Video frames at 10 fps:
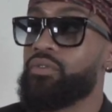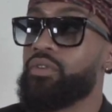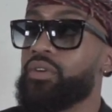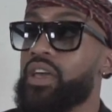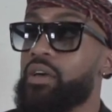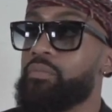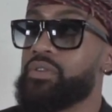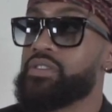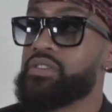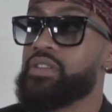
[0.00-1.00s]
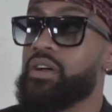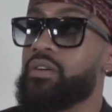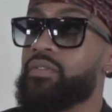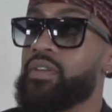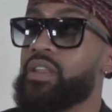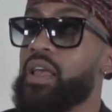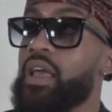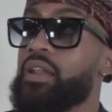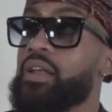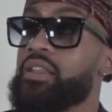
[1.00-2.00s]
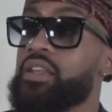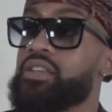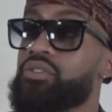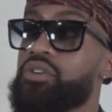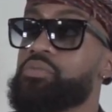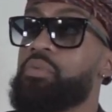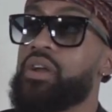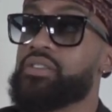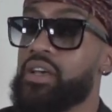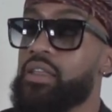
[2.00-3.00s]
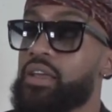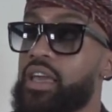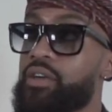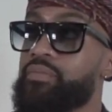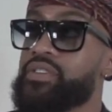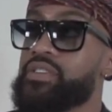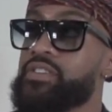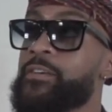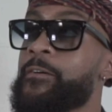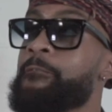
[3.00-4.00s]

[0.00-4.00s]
on campus and stuff, and then it started spreading to other campuses.